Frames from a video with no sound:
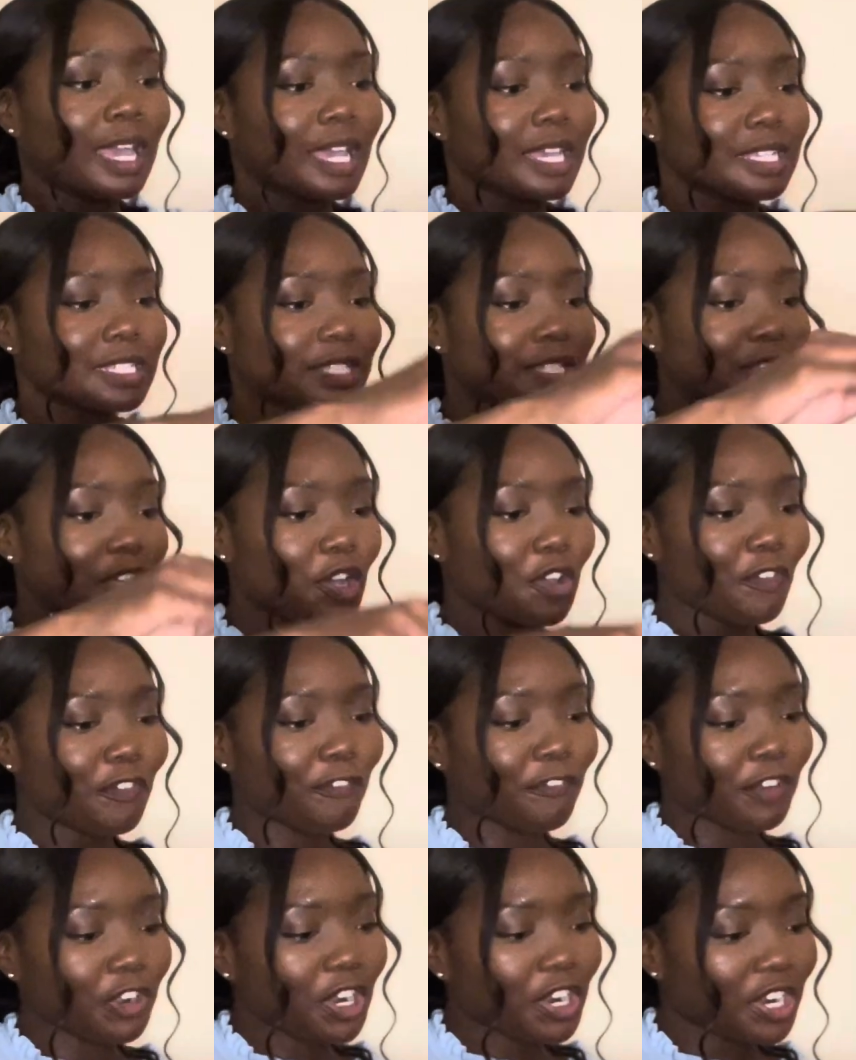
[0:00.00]
So
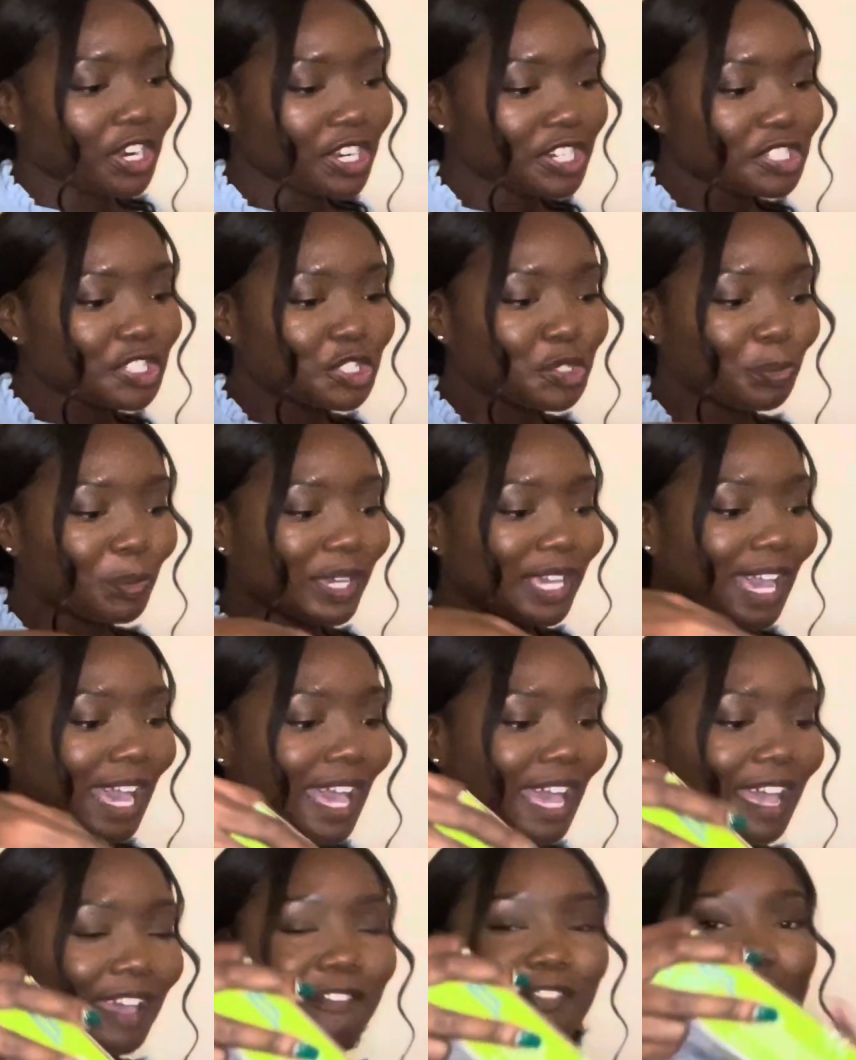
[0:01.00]
first we
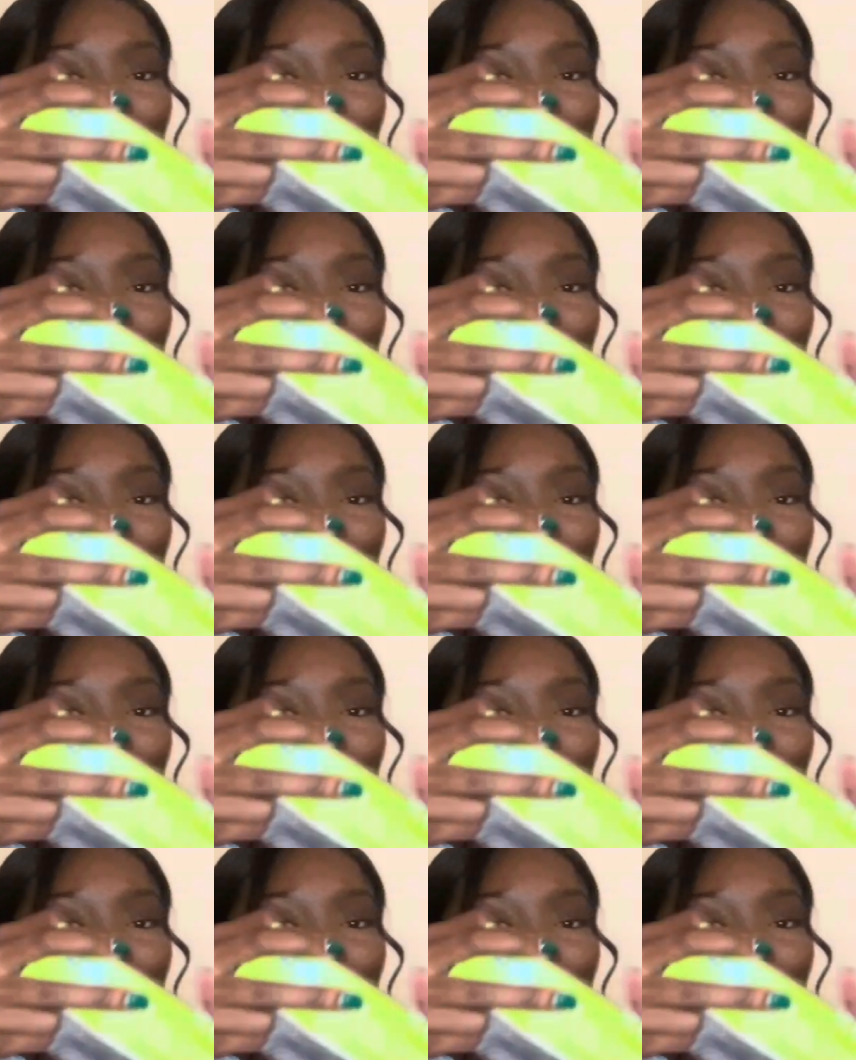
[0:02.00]
have